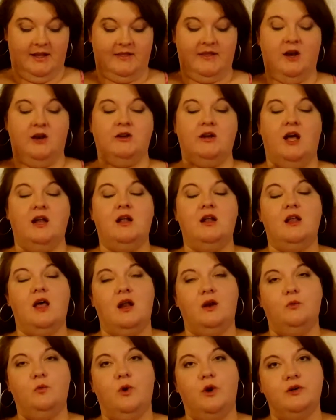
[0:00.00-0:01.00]
There are not a
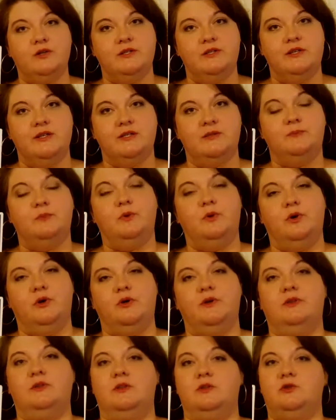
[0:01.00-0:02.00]
lot of words in this
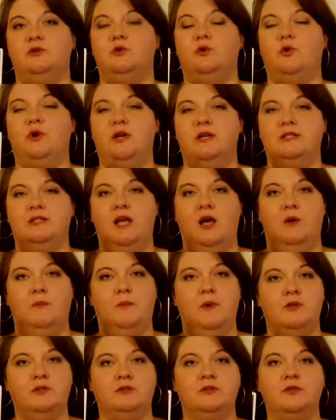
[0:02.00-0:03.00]
book. The story is told
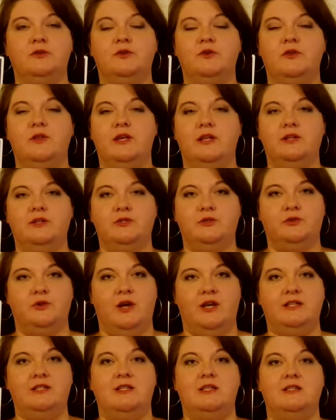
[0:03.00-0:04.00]
mostly through the
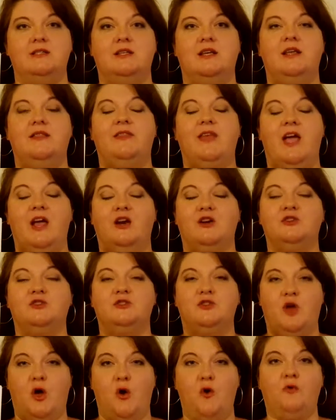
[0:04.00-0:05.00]
illustrations, and they are
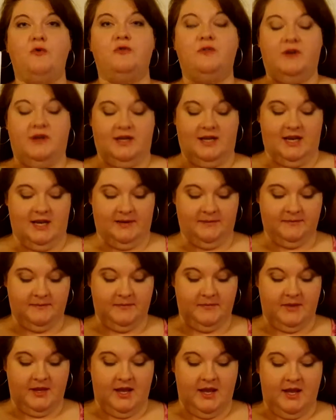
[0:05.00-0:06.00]
so funny.
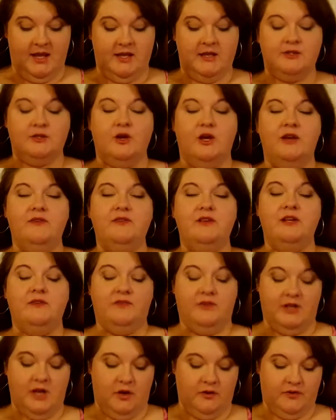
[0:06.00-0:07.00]
So even if
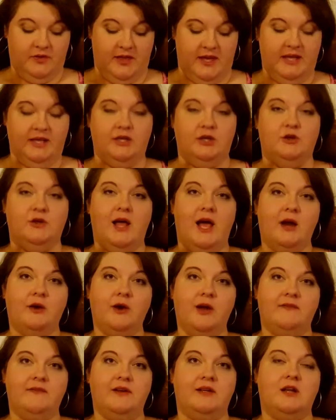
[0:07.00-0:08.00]
you don't think you like
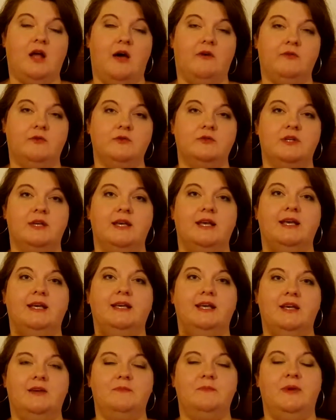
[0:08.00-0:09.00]
graphic novels,
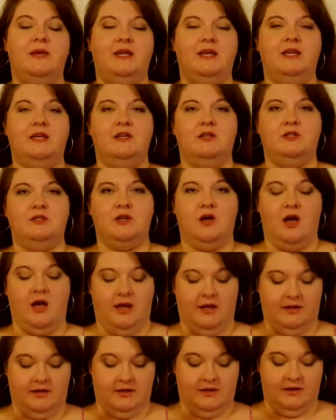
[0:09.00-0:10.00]
give Binky a
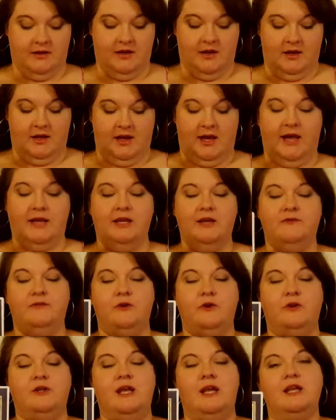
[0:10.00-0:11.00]
shot. And if
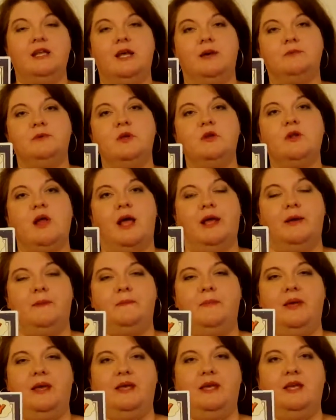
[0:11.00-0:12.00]
you end up liking
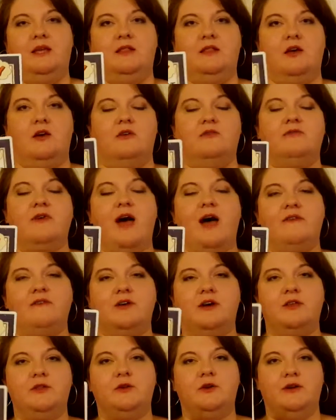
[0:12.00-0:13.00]
Binky, there are 5
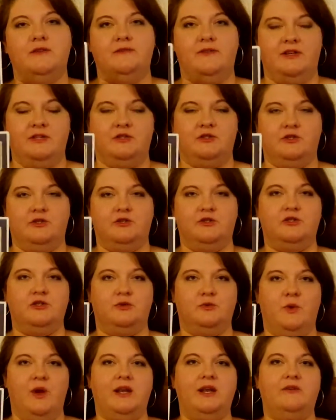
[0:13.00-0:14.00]
other adventures
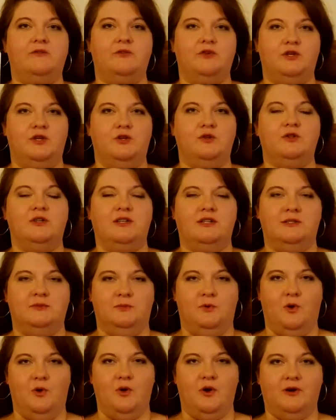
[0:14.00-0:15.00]
just waiting for you to
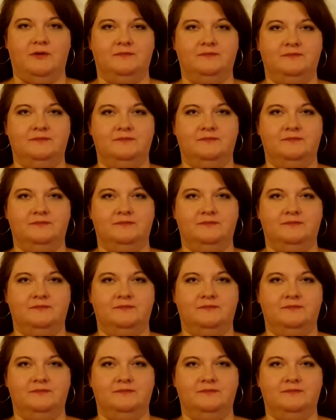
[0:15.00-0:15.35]
explore.